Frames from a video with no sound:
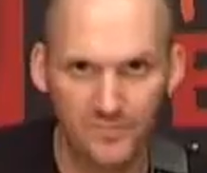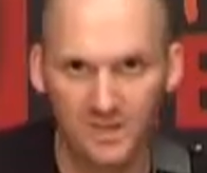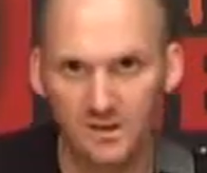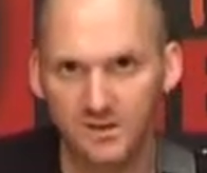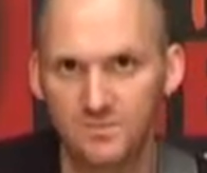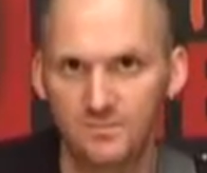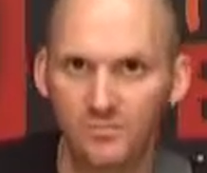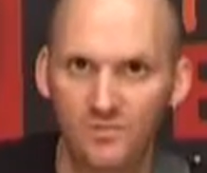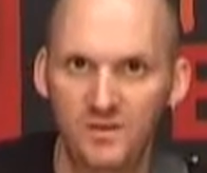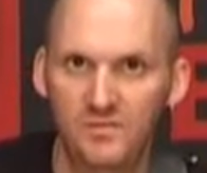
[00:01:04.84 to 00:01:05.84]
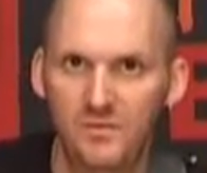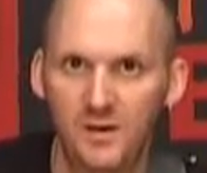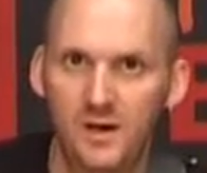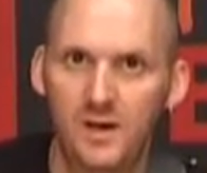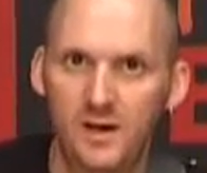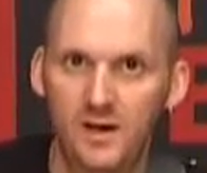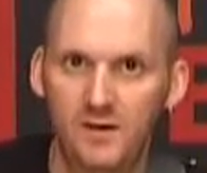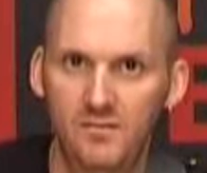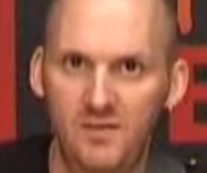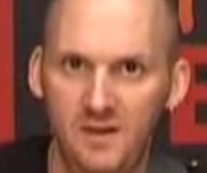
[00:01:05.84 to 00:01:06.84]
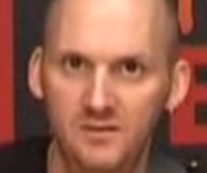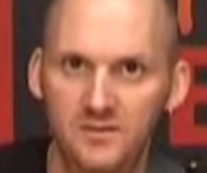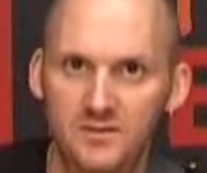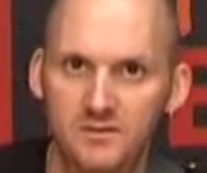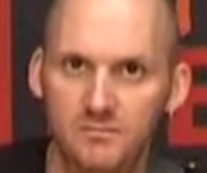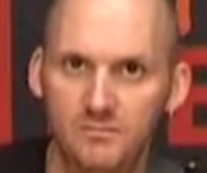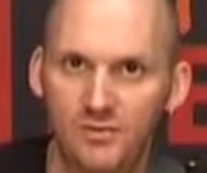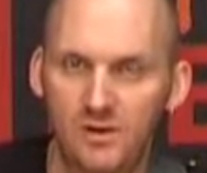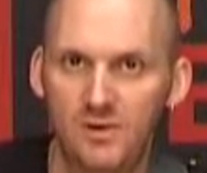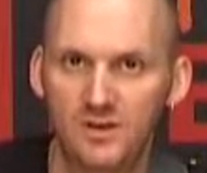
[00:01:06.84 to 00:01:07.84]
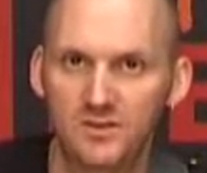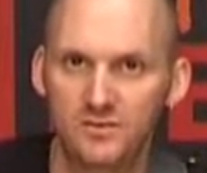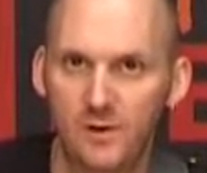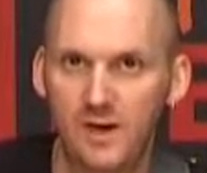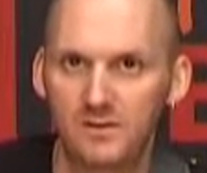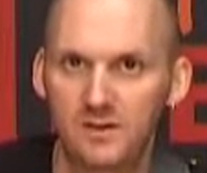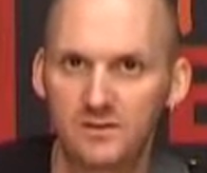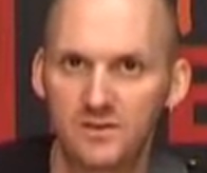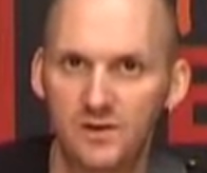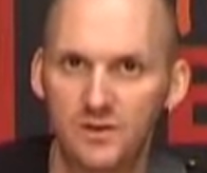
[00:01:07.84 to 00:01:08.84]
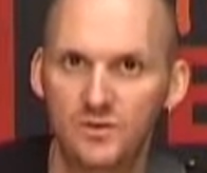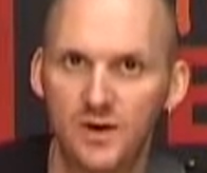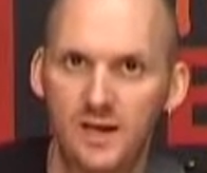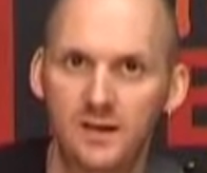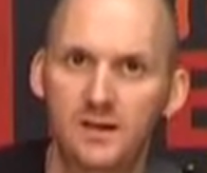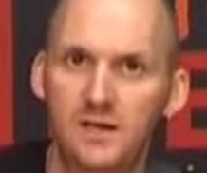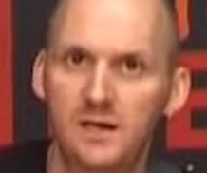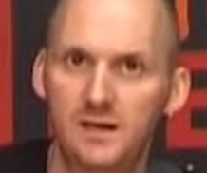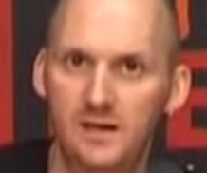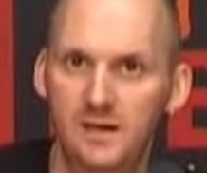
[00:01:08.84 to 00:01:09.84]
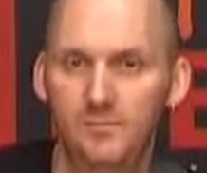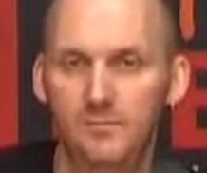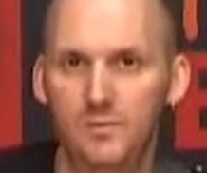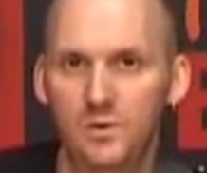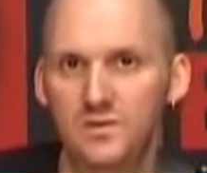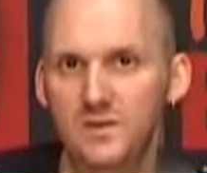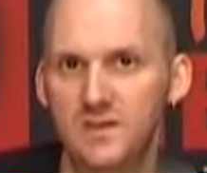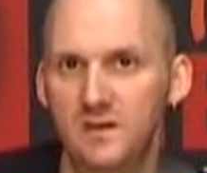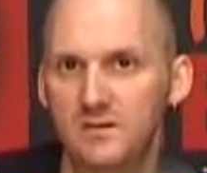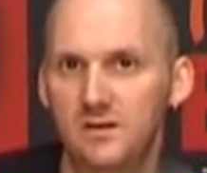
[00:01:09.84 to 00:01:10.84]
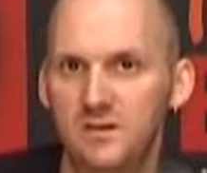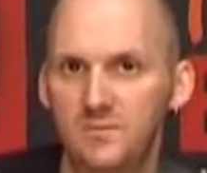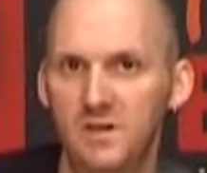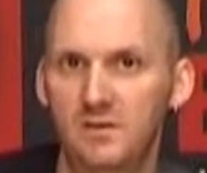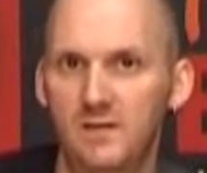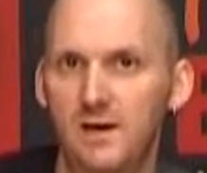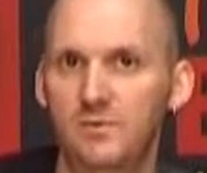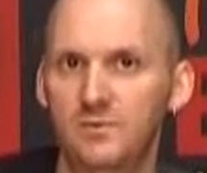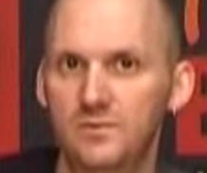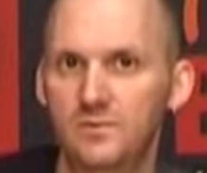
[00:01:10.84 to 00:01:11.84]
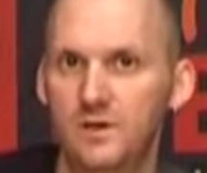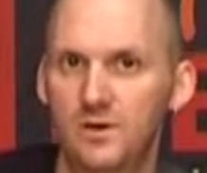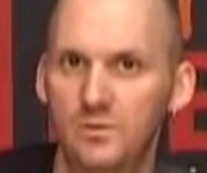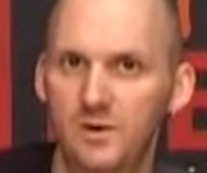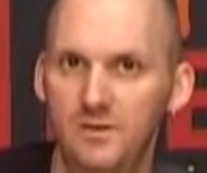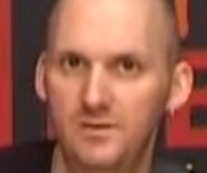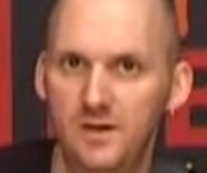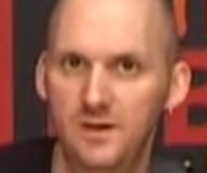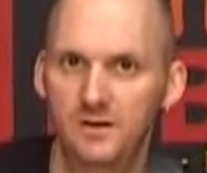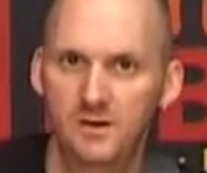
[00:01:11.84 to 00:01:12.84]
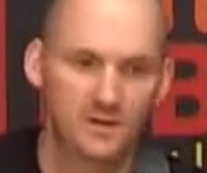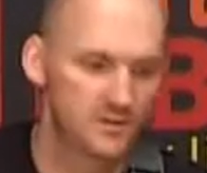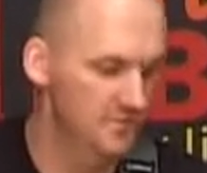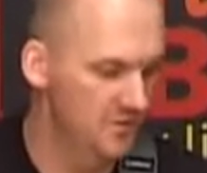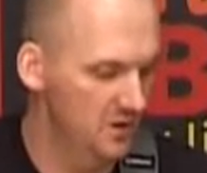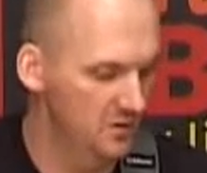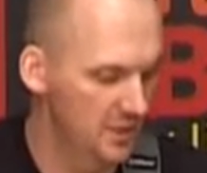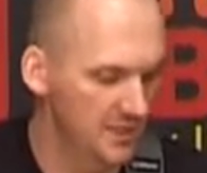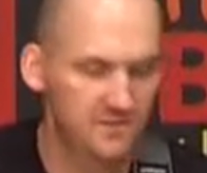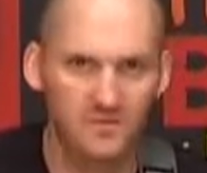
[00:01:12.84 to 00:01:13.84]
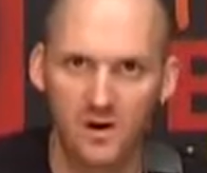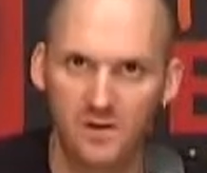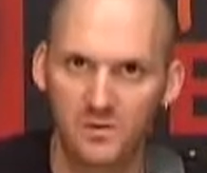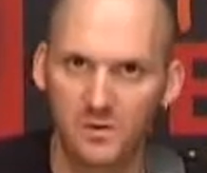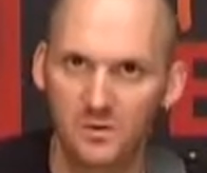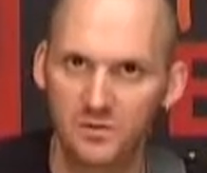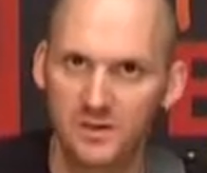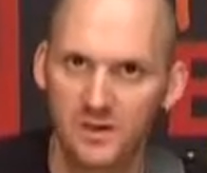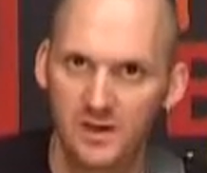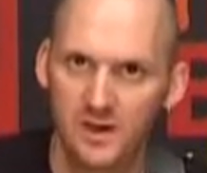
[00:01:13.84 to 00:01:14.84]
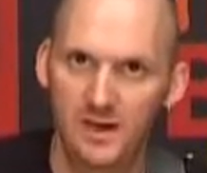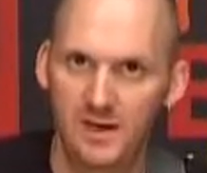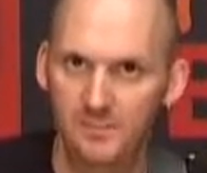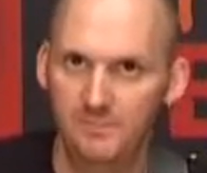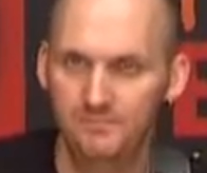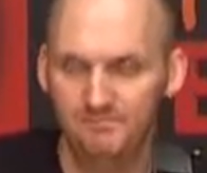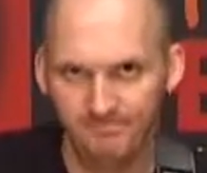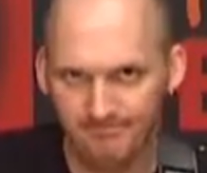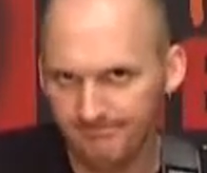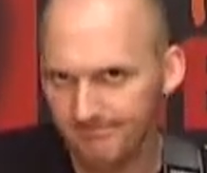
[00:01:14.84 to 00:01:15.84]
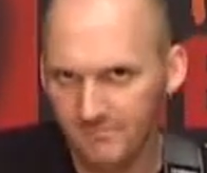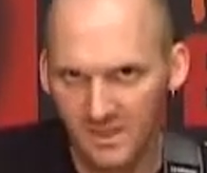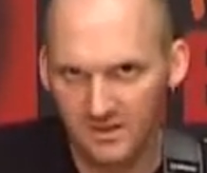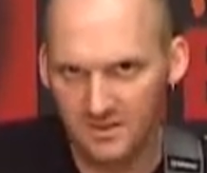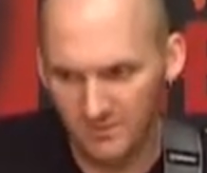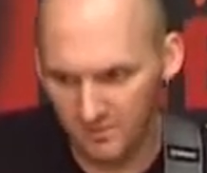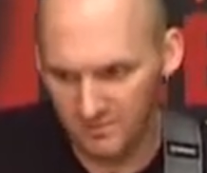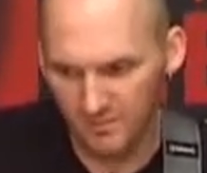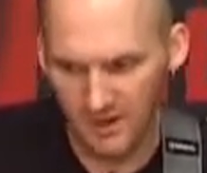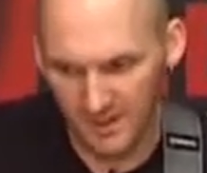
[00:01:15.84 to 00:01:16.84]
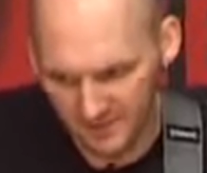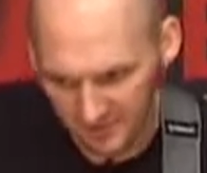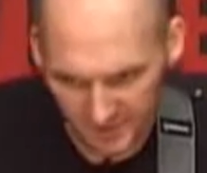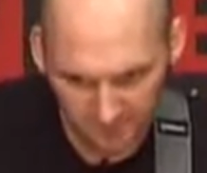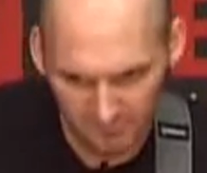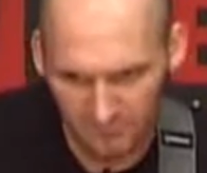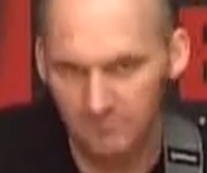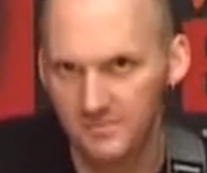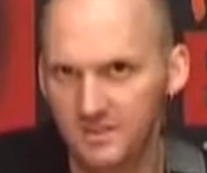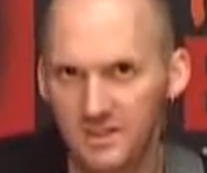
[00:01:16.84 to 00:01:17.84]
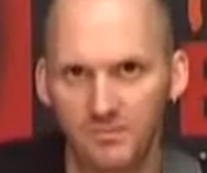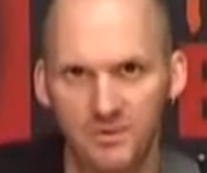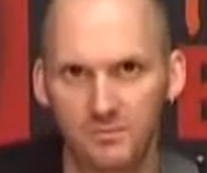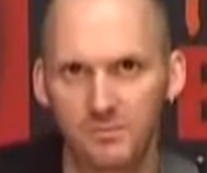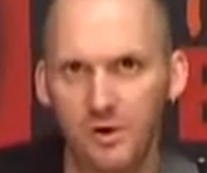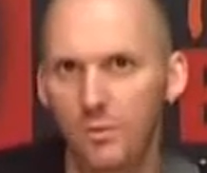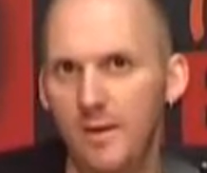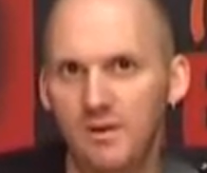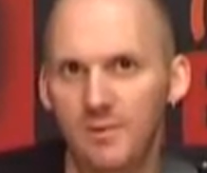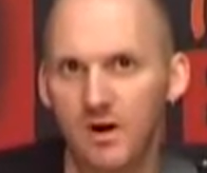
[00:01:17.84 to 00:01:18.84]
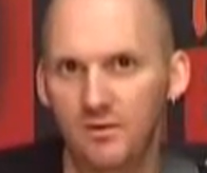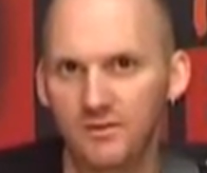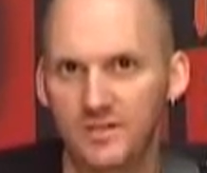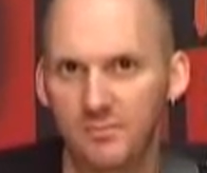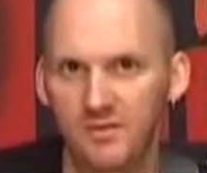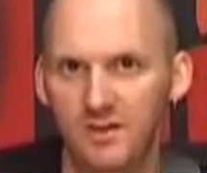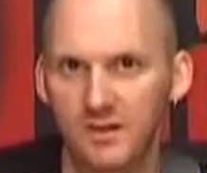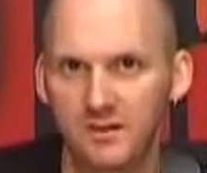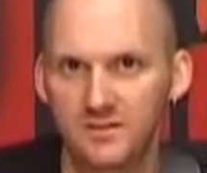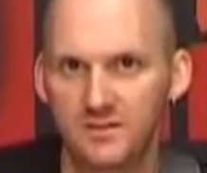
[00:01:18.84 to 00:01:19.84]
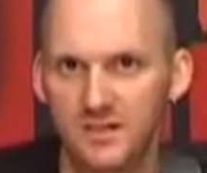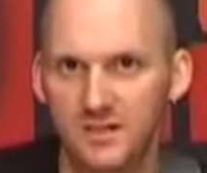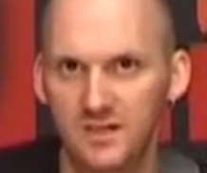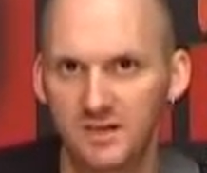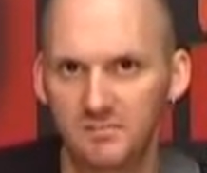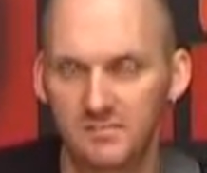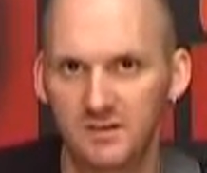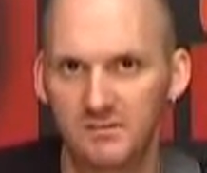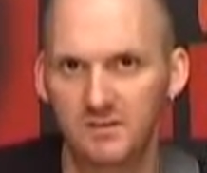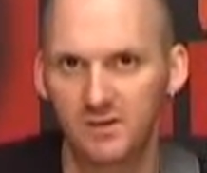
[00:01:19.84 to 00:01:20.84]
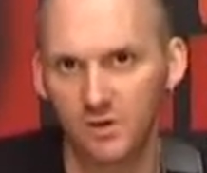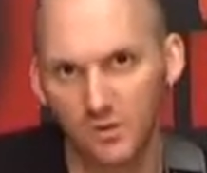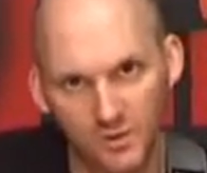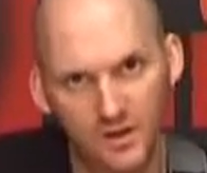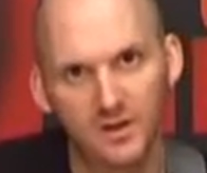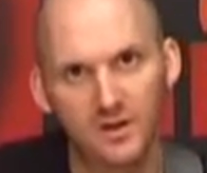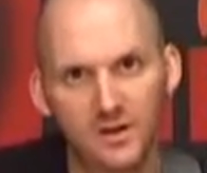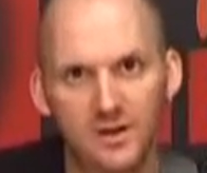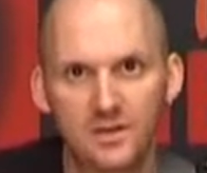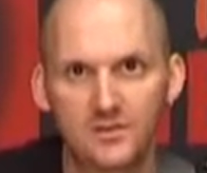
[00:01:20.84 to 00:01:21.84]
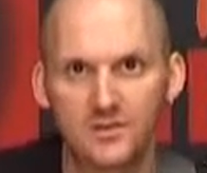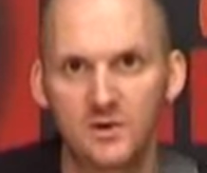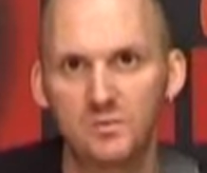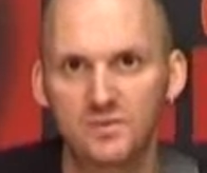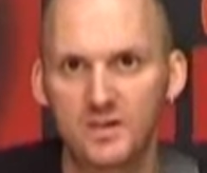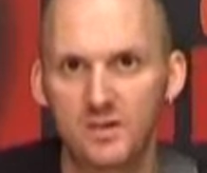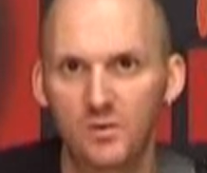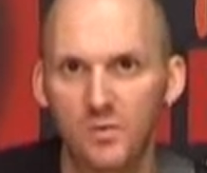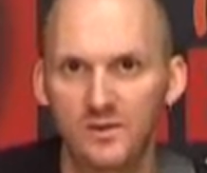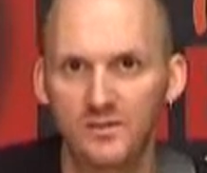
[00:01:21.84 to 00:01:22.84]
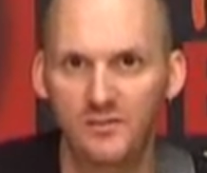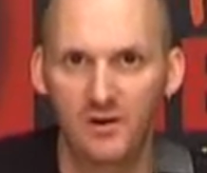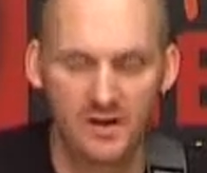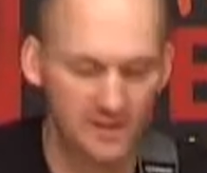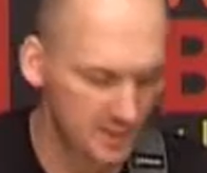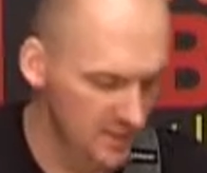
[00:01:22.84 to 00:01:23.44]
Okay, this riff figures pretty much throughout the entire track. Also sounds like it's been doubled as well, with the final A5 chord, as if it was played and then dipped with a whammy bar or something, as the chord kind of scoops in on one side.